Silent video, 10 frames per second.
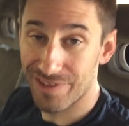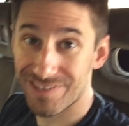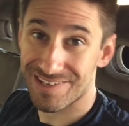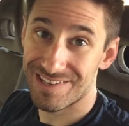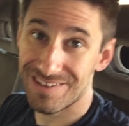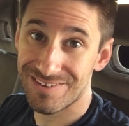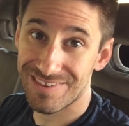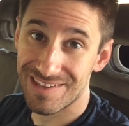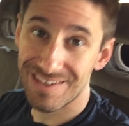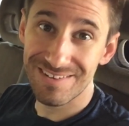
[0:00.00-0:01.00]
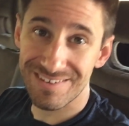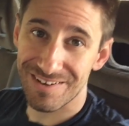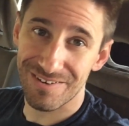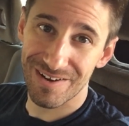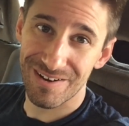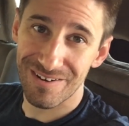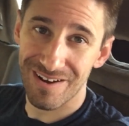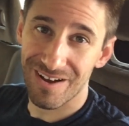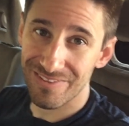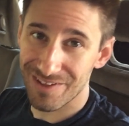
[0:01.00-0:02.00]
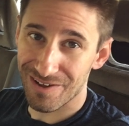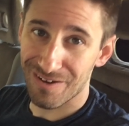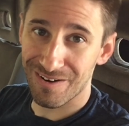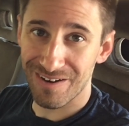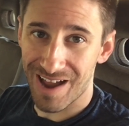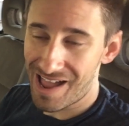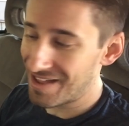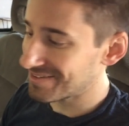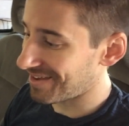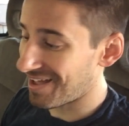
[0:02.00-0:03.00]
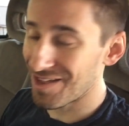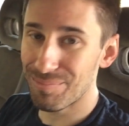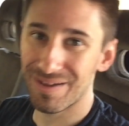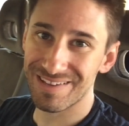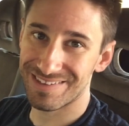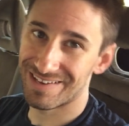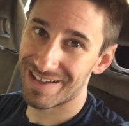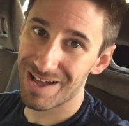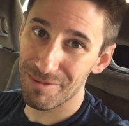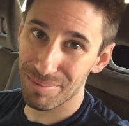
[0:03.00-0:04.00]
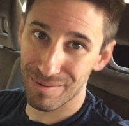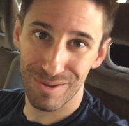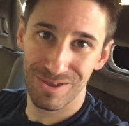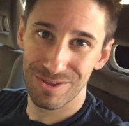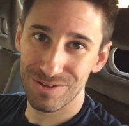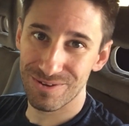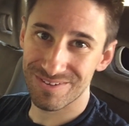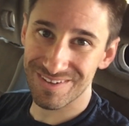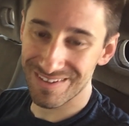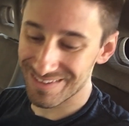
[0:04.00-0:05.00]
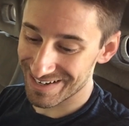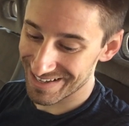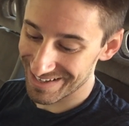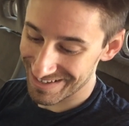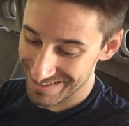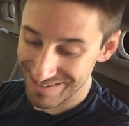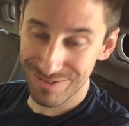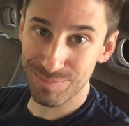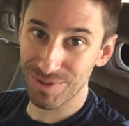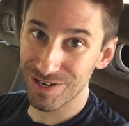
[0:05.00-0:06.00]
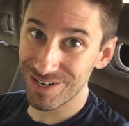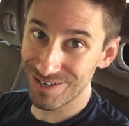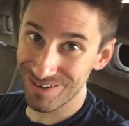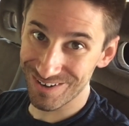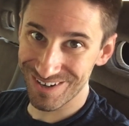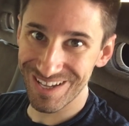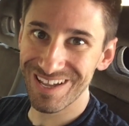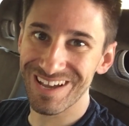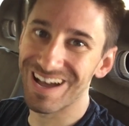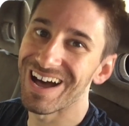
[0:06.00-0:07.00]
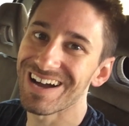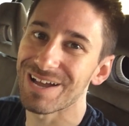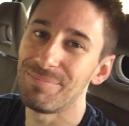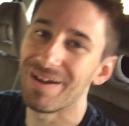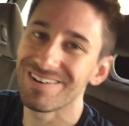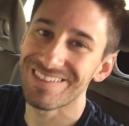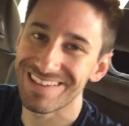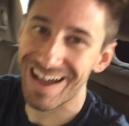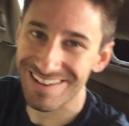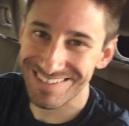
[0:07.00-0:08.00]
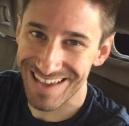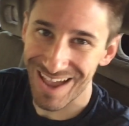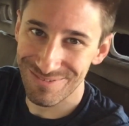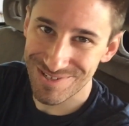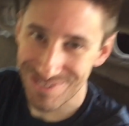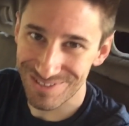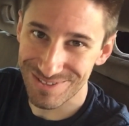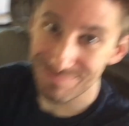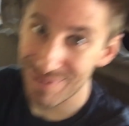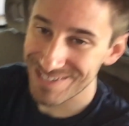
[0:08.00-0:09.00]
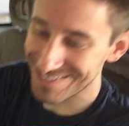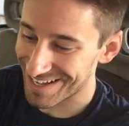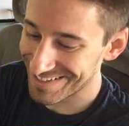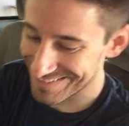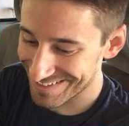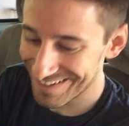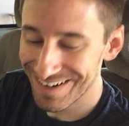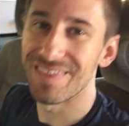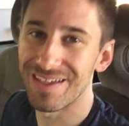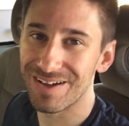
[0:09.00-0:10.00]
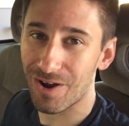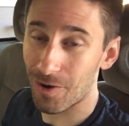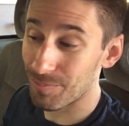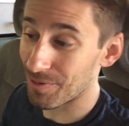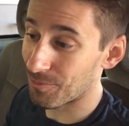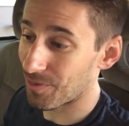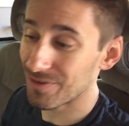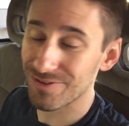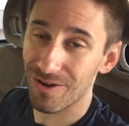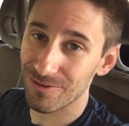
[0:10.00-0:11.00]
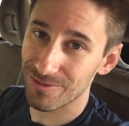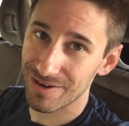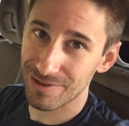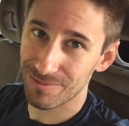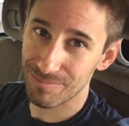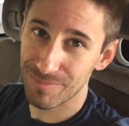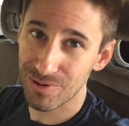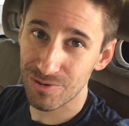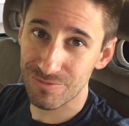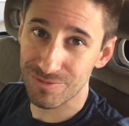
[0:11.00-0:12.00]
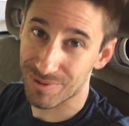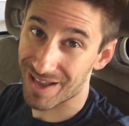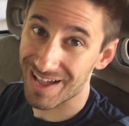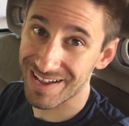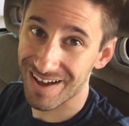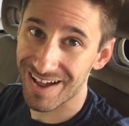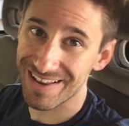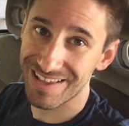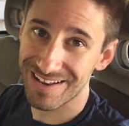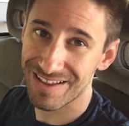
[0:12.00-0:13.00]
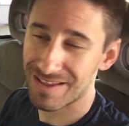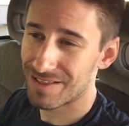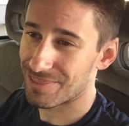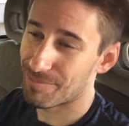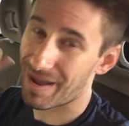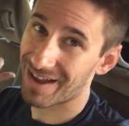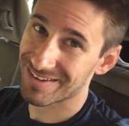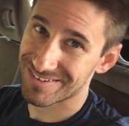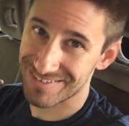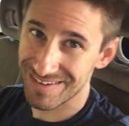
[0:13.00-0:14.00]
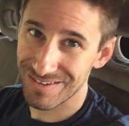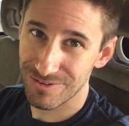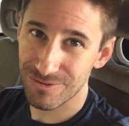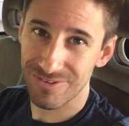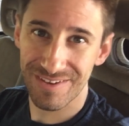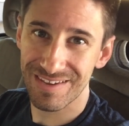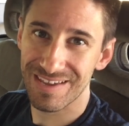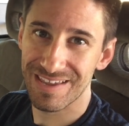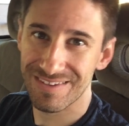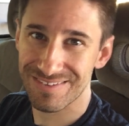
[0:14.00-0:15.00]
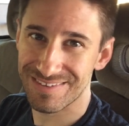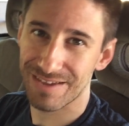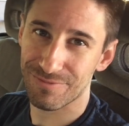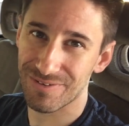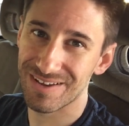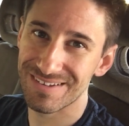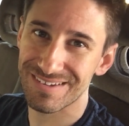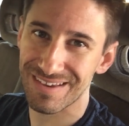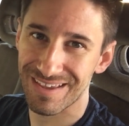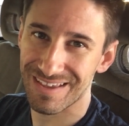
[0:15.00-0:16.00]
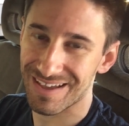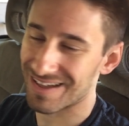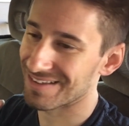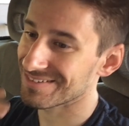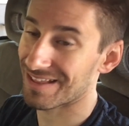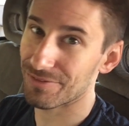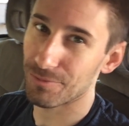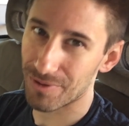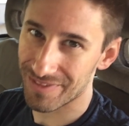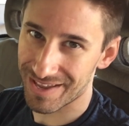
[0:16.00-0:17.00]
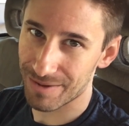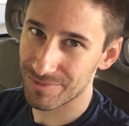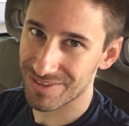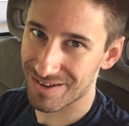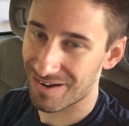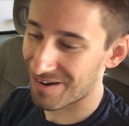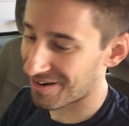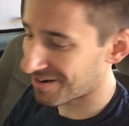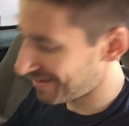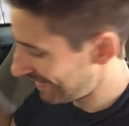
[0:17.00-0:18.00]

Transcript: This is the interior on the car as I picked it up. You can see that it is pretty dirty compared to the outside, which looks much nicer. The carpet was already removed when I got it. The back seat you see is different. It's not the one that came with the car.